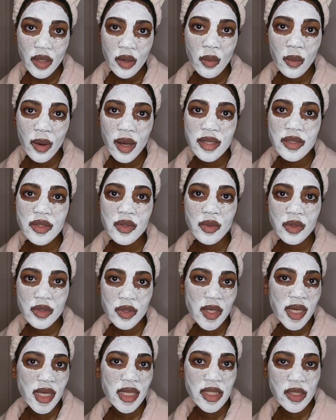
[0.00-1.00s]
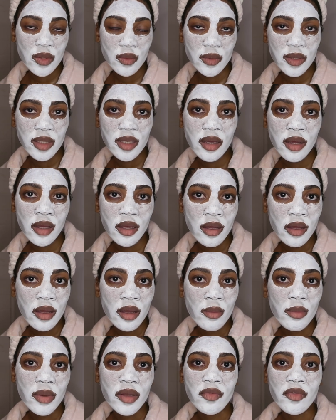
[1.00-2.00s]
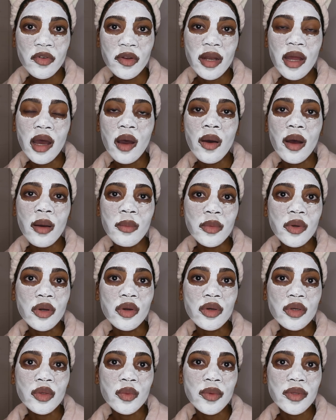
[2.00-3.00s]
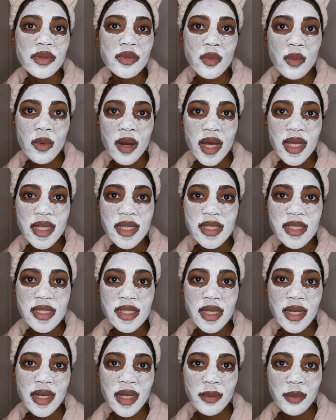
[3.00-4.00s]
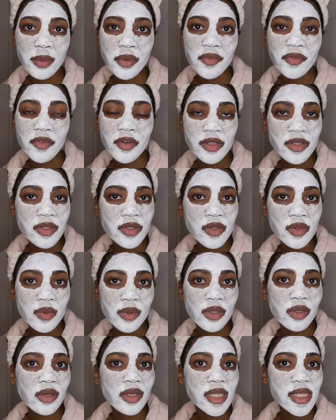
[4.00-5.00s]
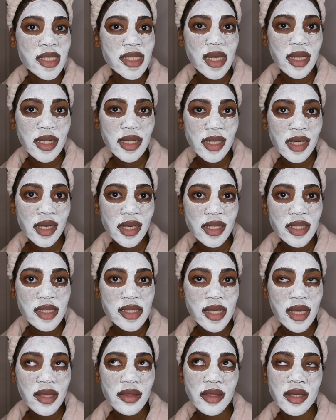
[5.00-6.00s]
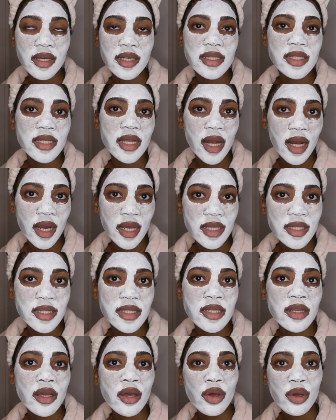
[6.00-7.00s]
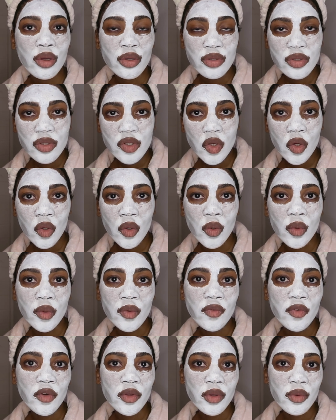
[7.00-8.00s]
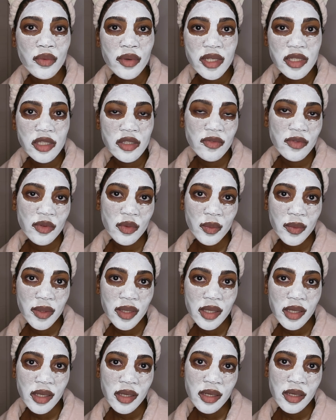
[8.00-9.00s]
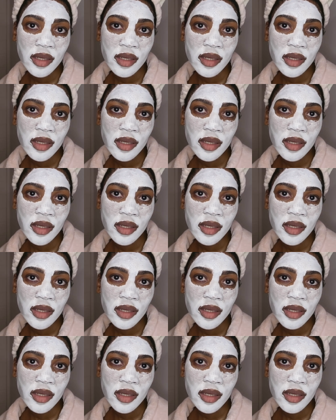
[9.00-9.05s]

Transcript: once or twice a week, but for now I'm good with once, and I prefer to do it on Sundays. I think it's a nice tone for the rest of the week.